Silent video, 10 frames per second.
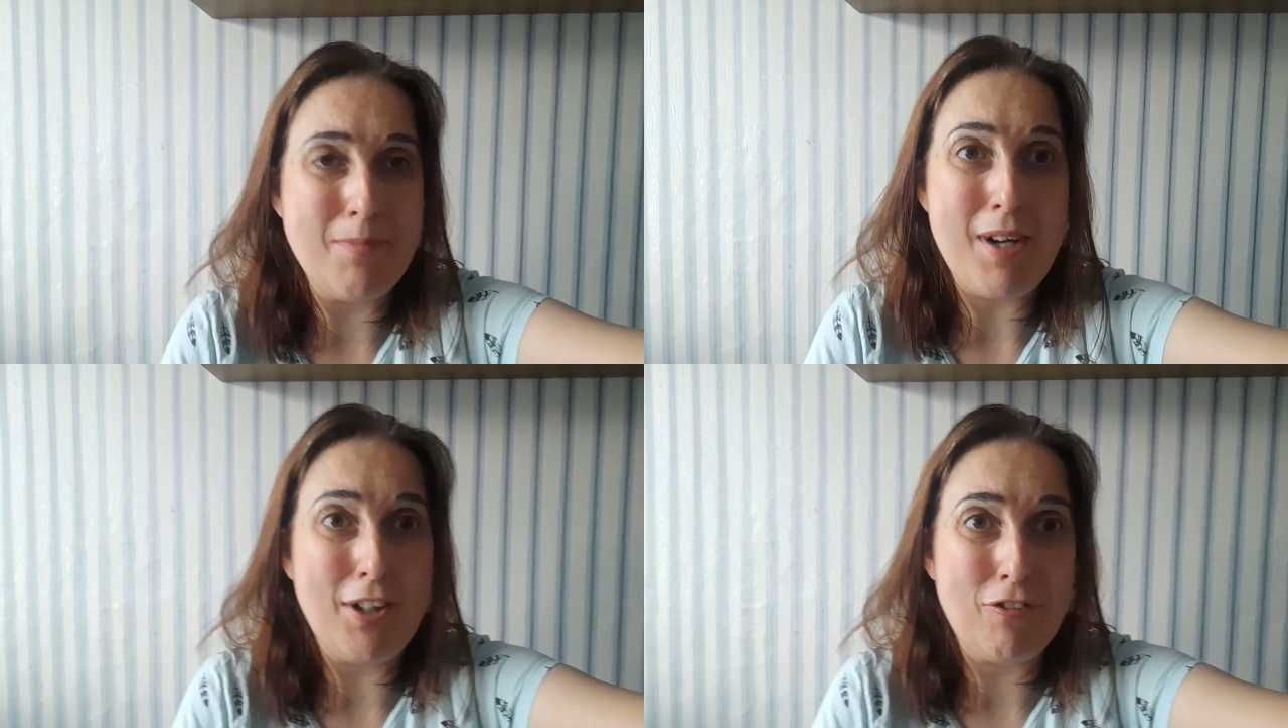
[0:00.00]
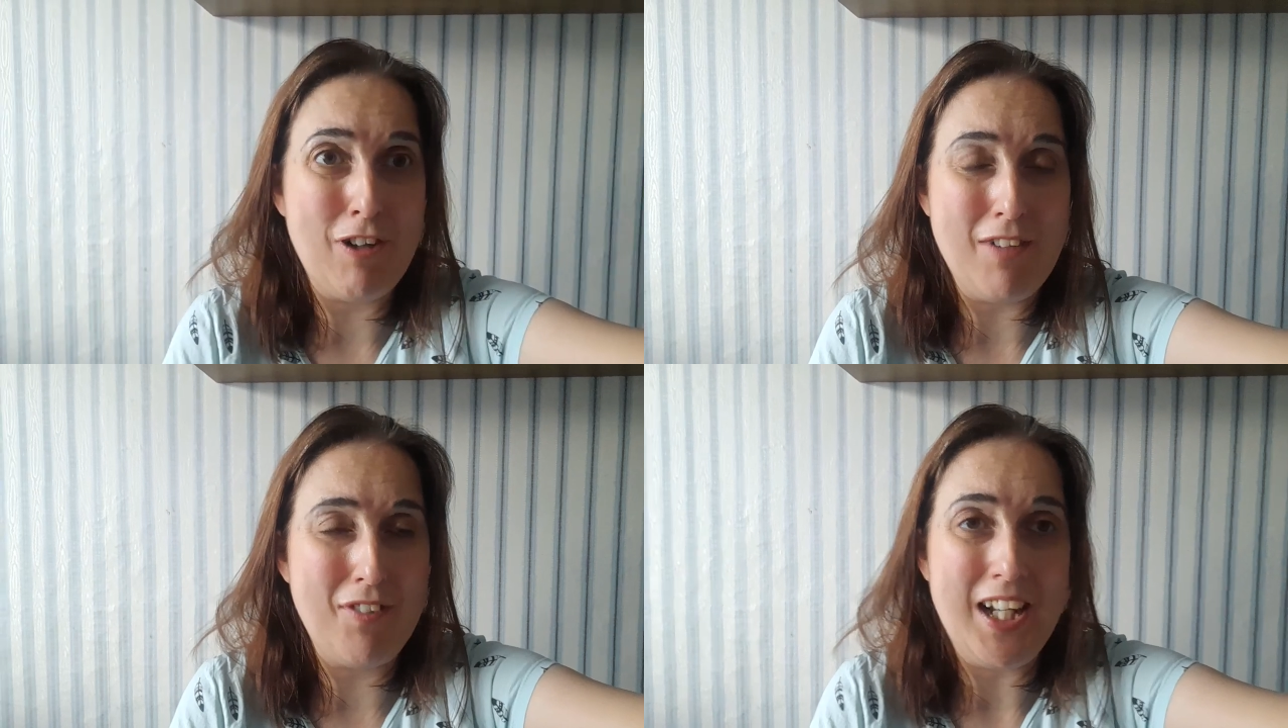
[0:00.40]
about
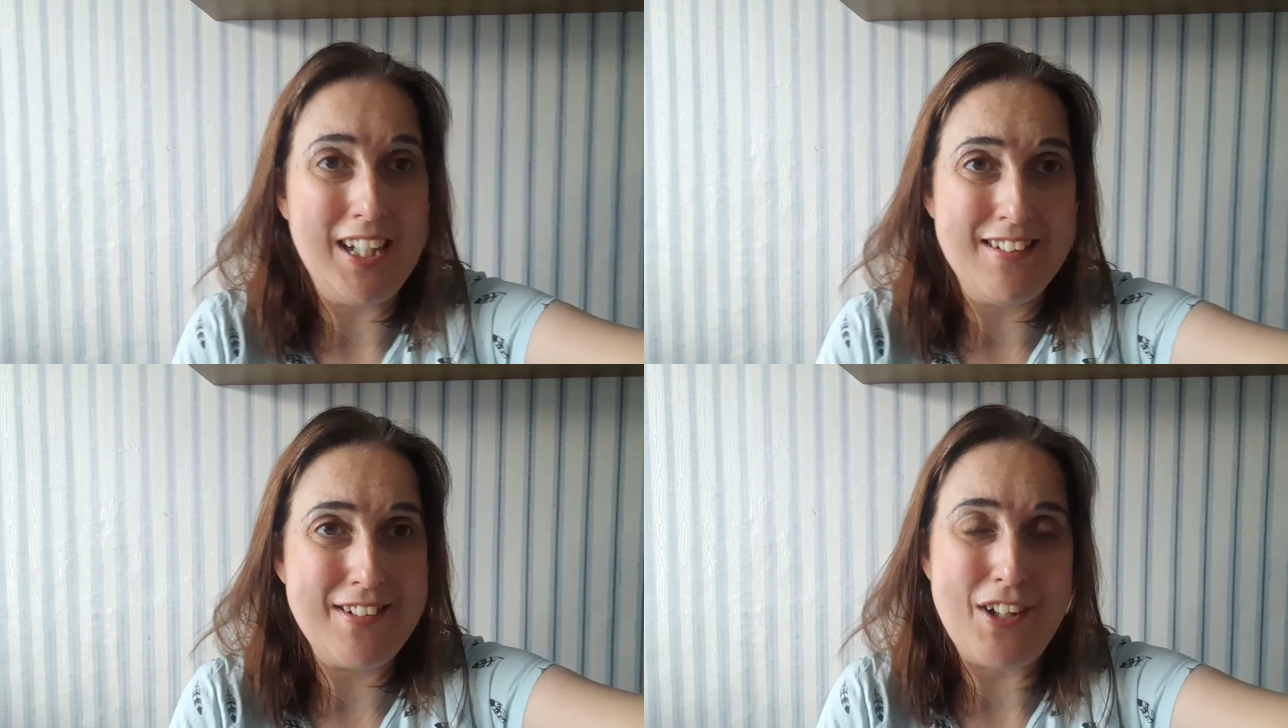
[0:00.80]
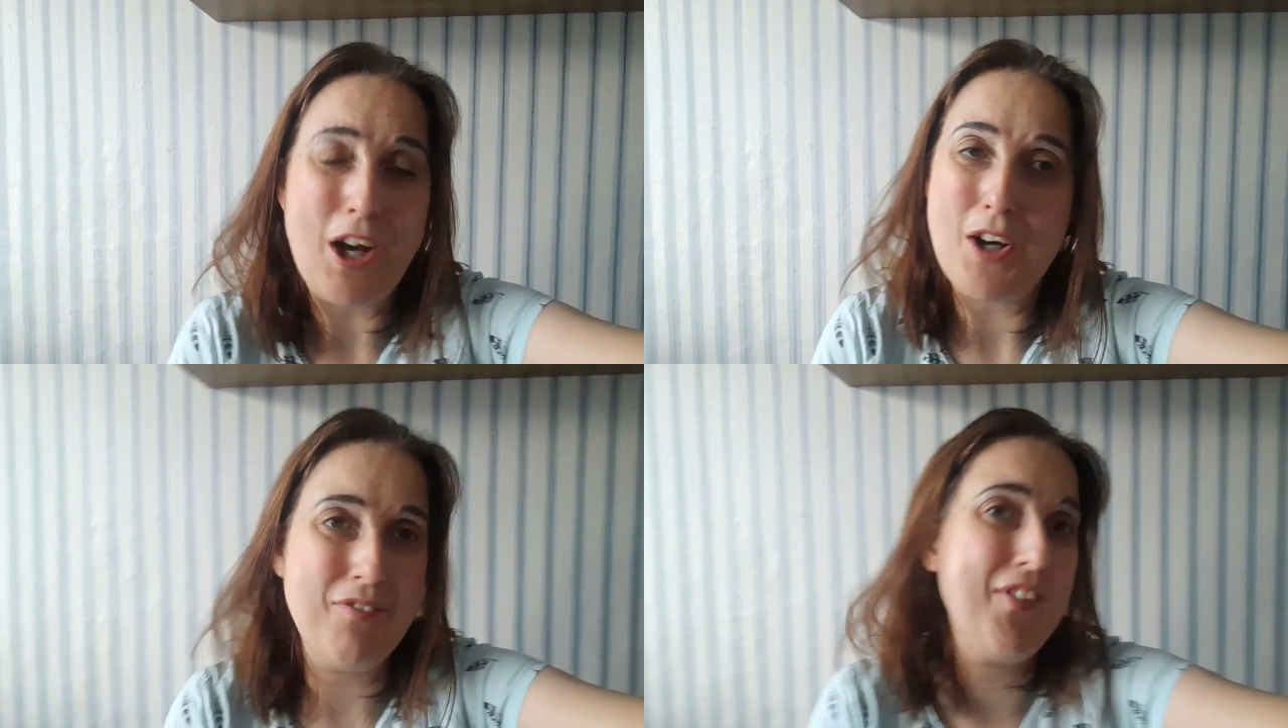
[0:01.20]
travel and
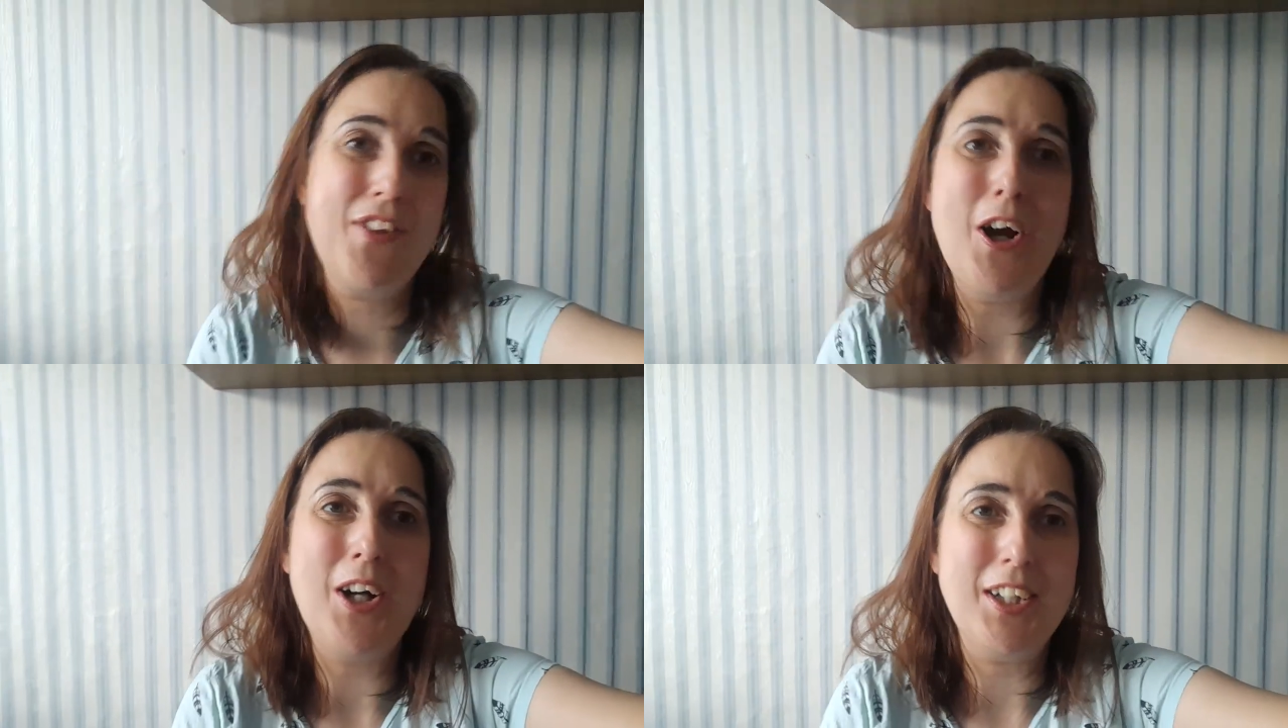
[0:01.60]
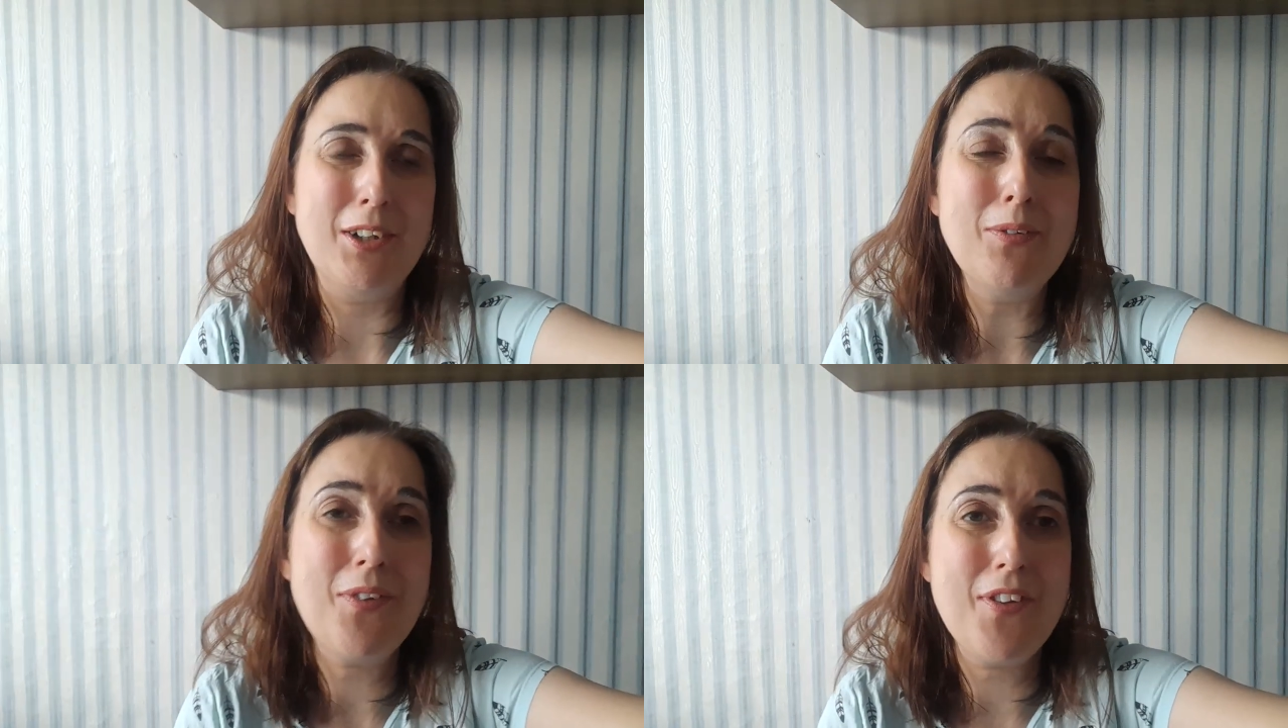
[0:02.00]

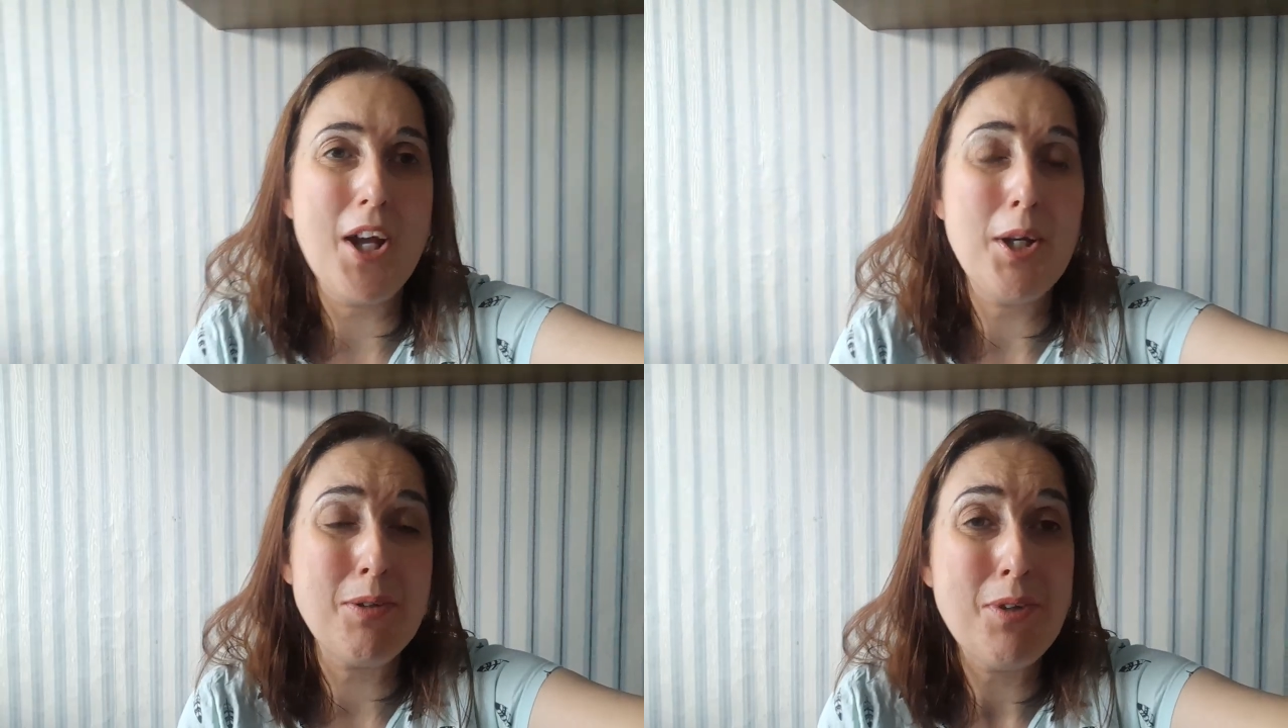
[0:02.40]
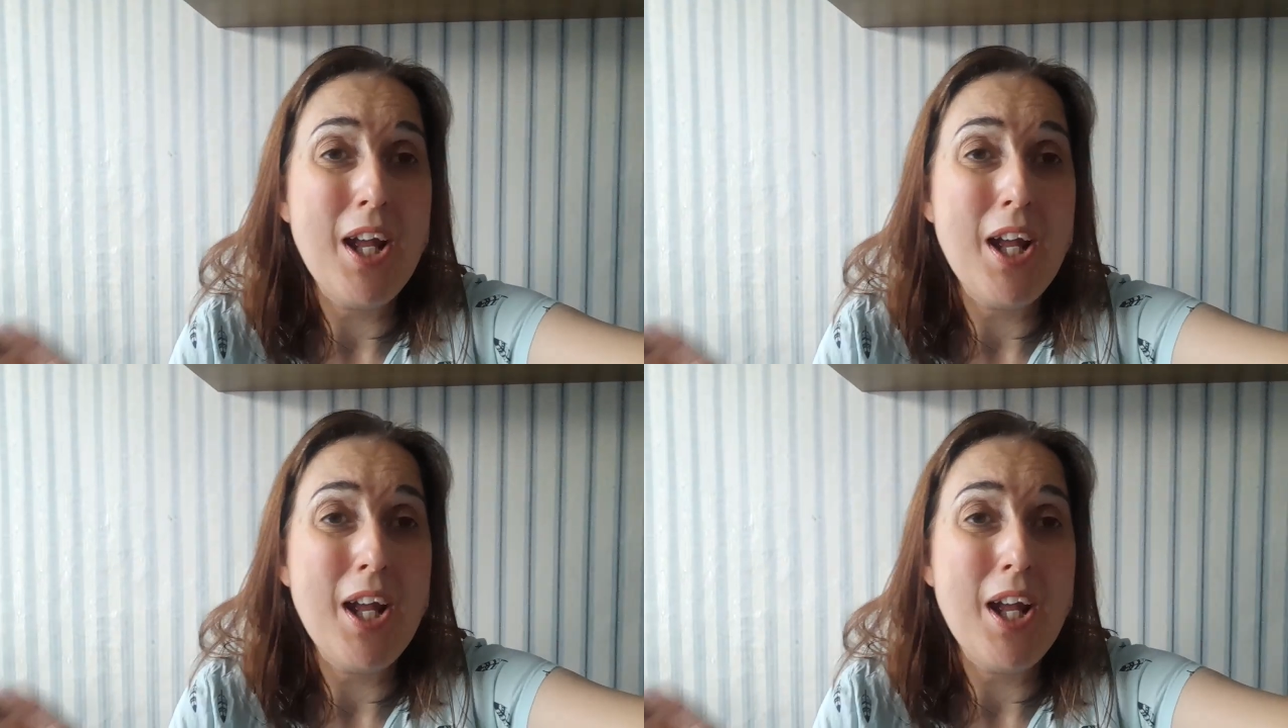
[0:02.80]
lifestyle so